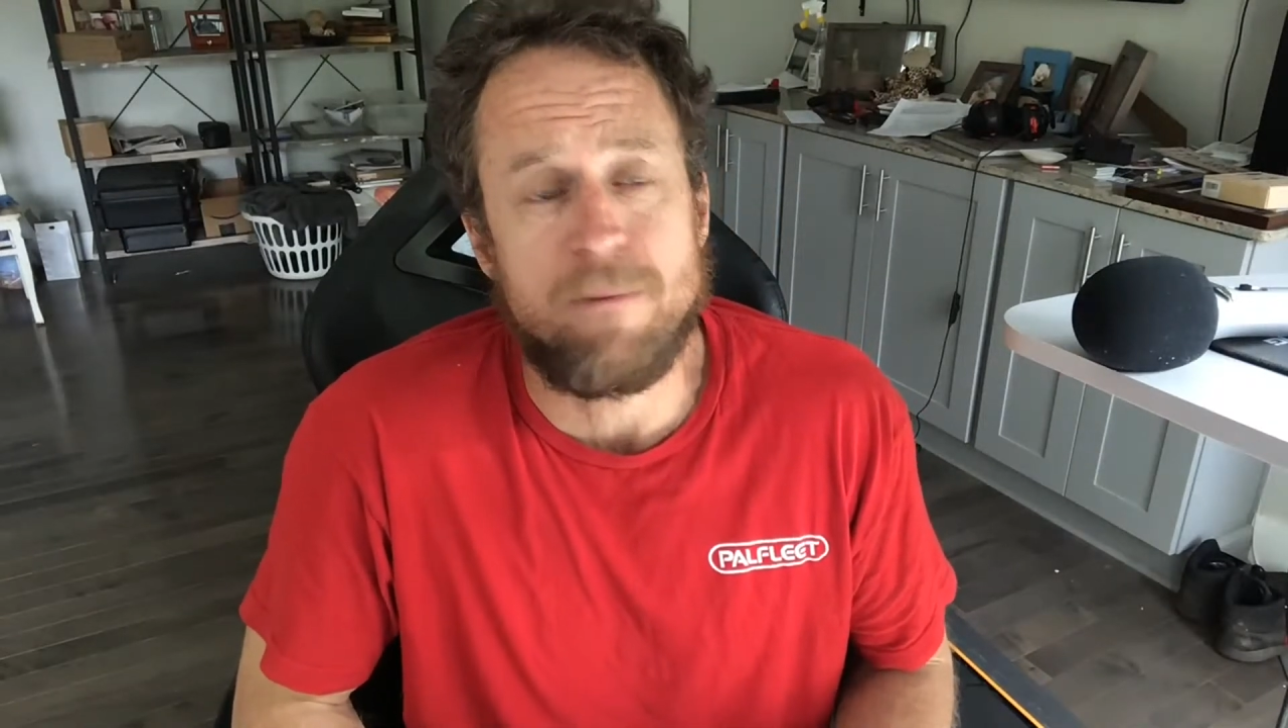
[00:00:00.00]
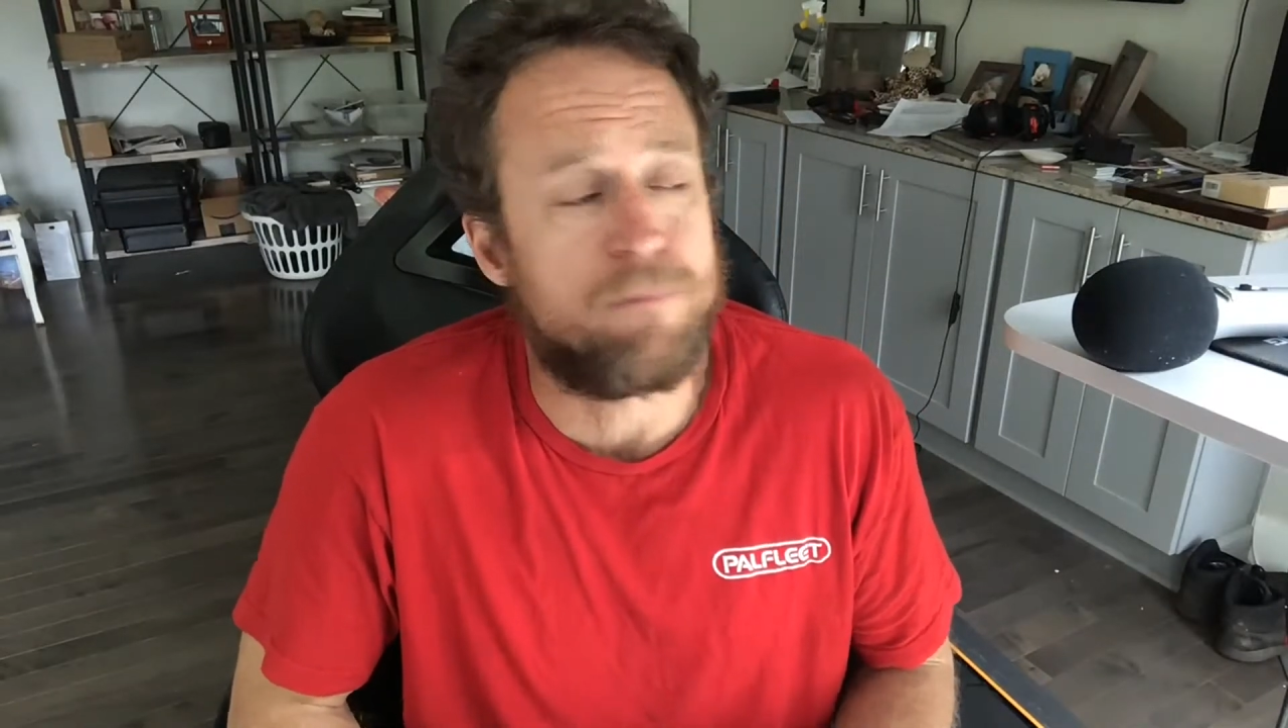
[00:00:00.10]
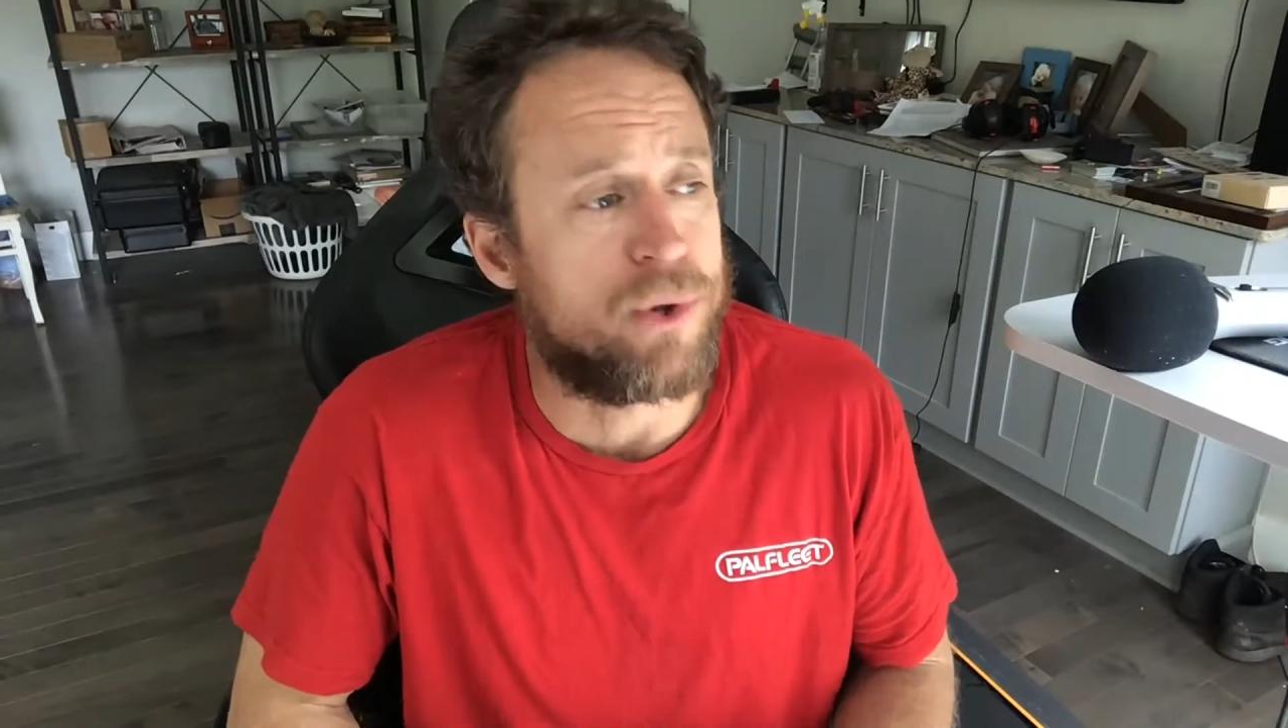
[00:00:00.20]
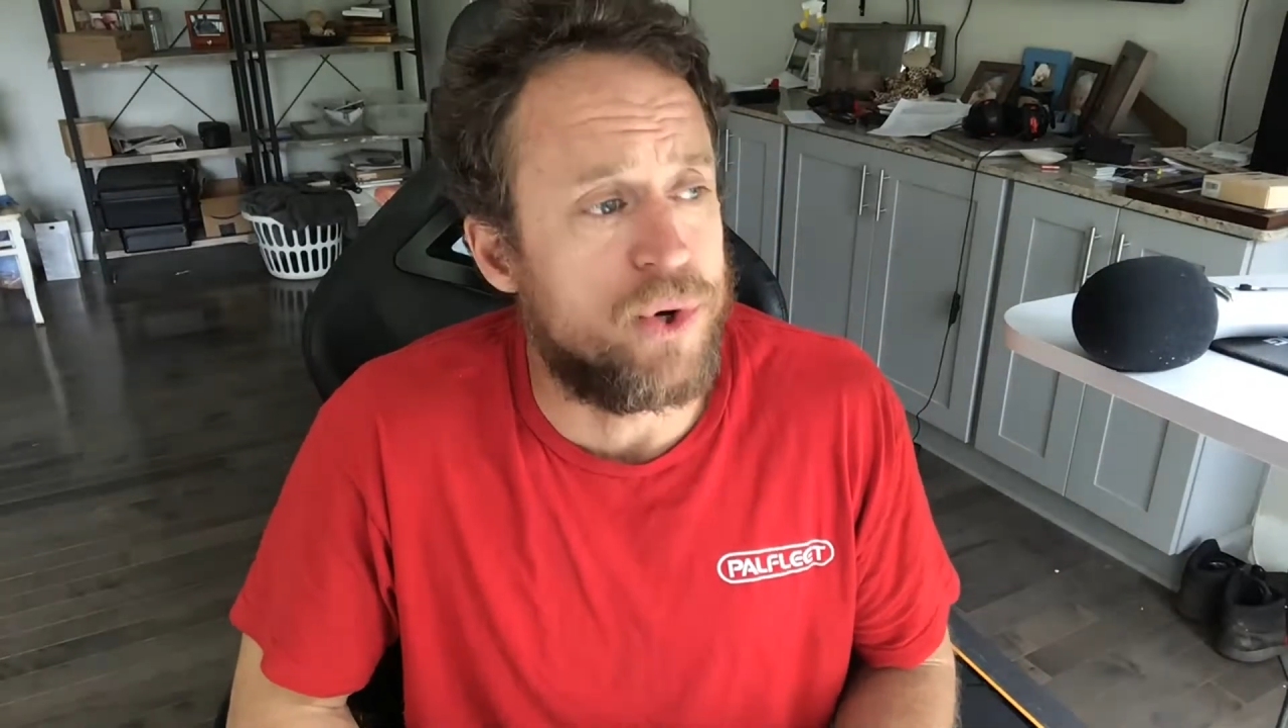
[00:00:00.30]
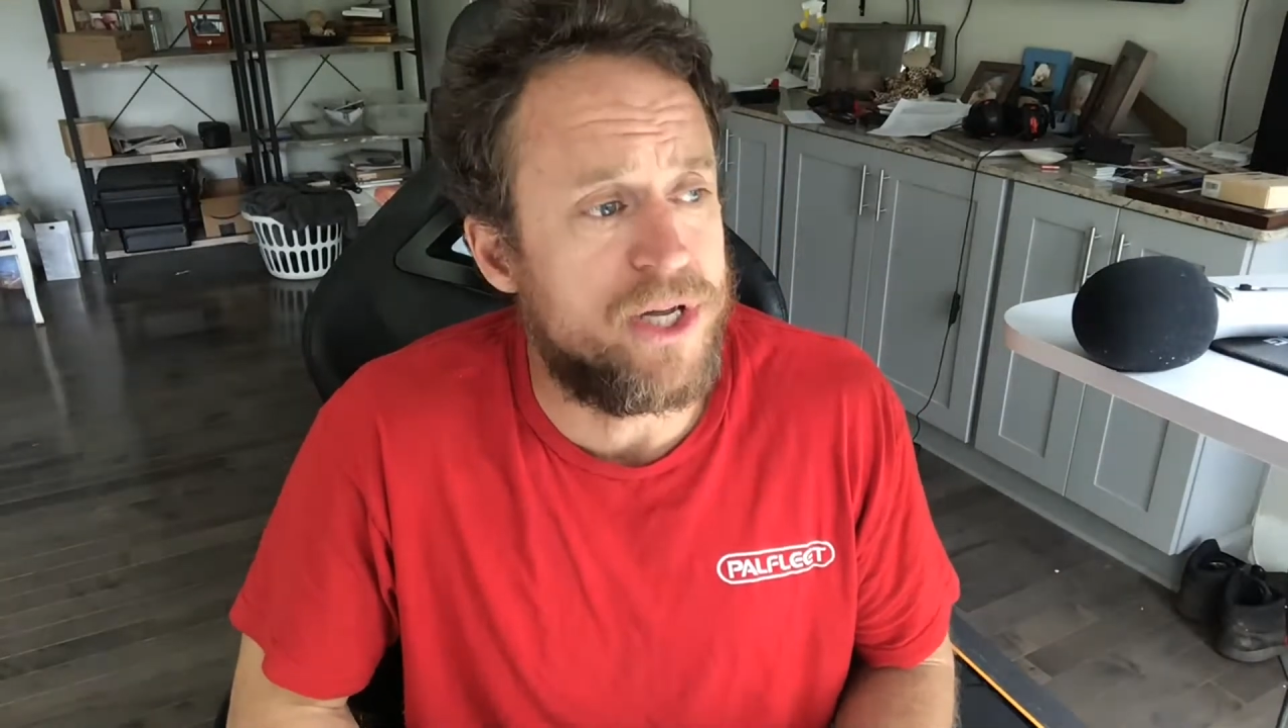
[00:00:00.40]

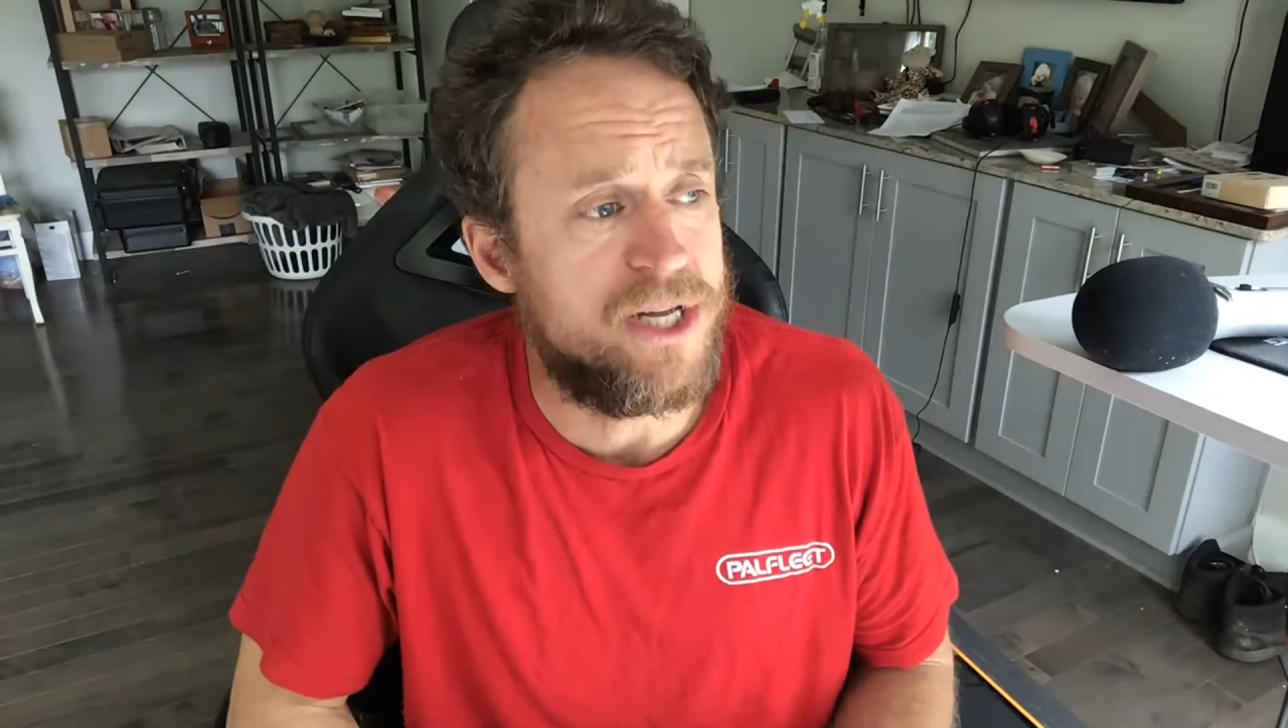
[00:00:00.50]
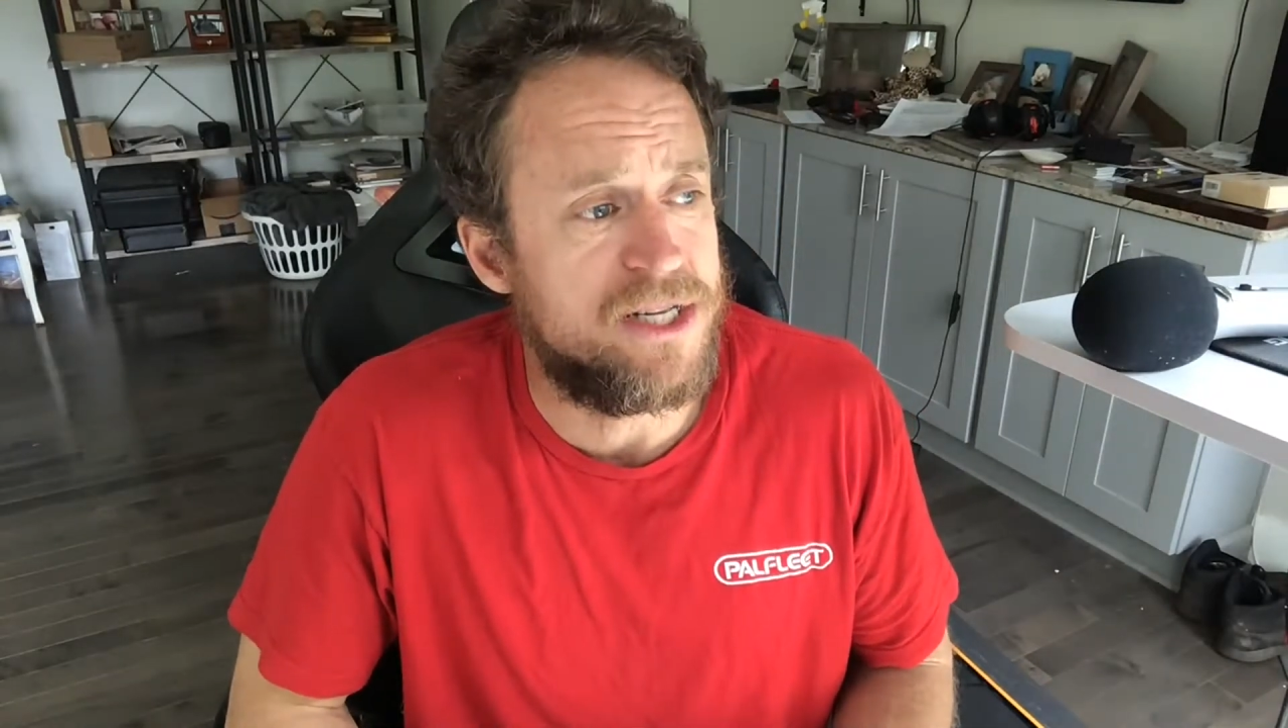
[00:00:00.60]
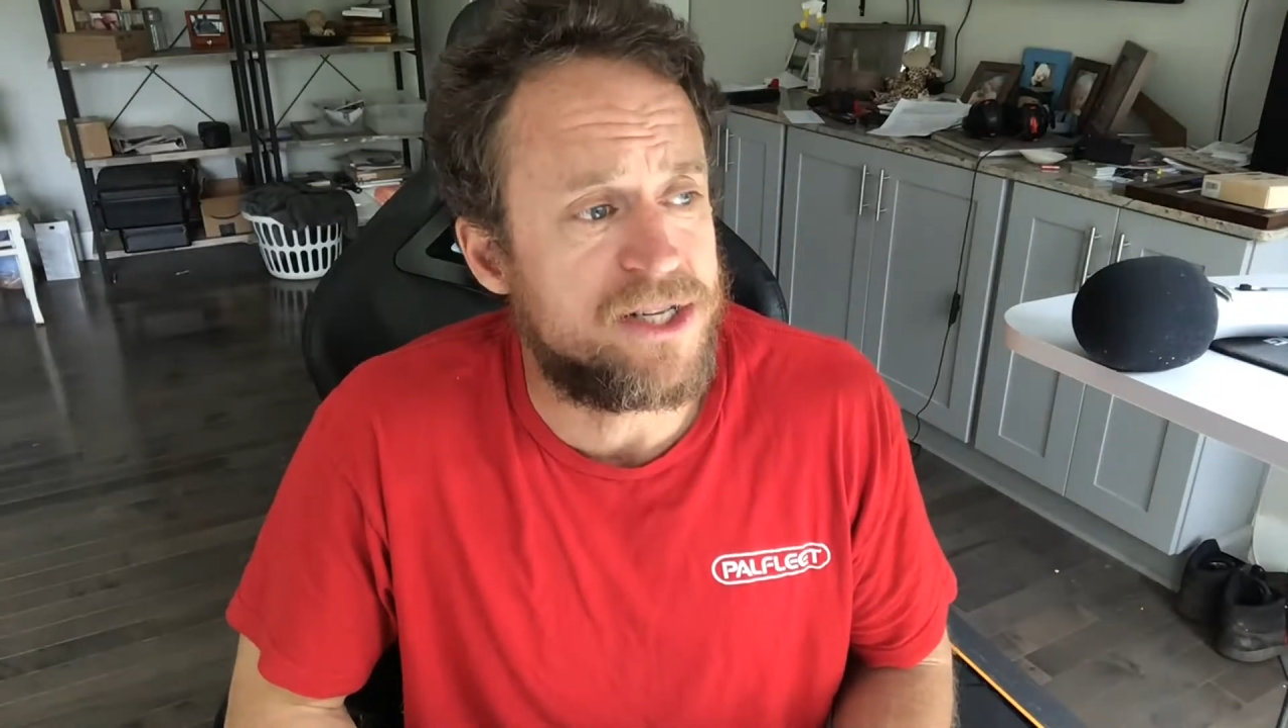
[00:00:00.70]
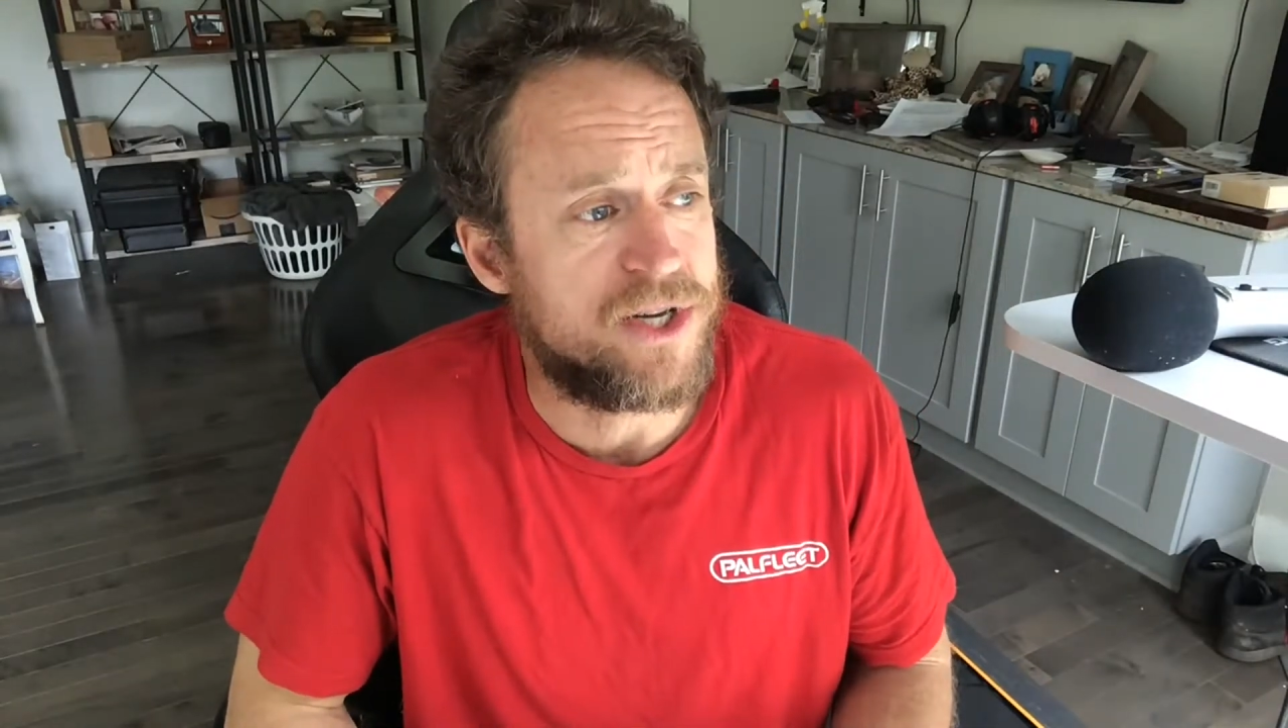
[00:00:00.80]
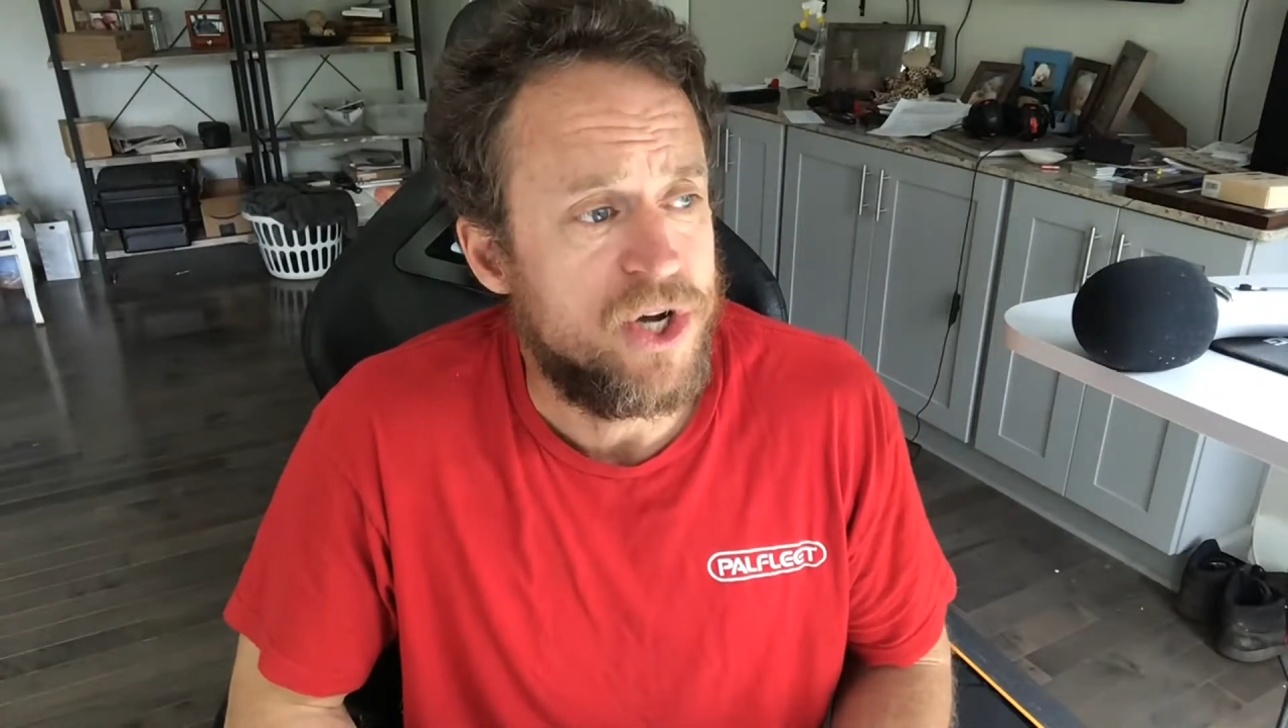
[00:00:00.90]

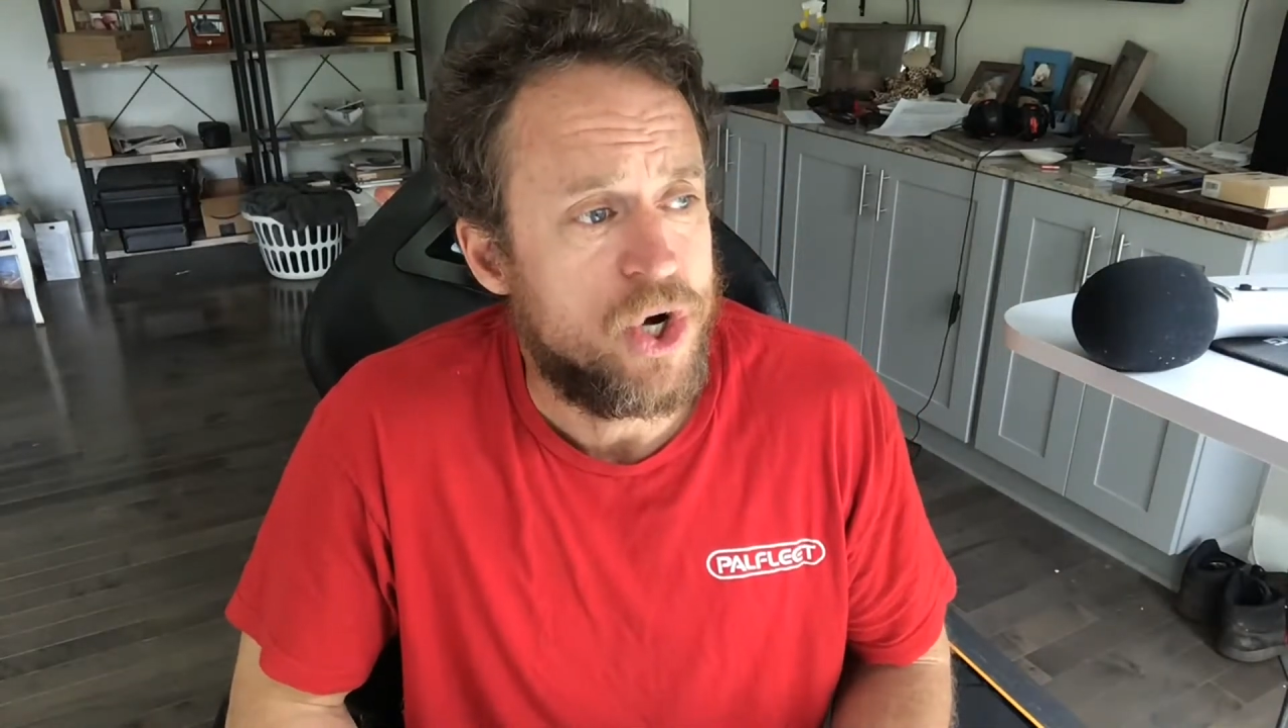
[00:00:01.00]
employees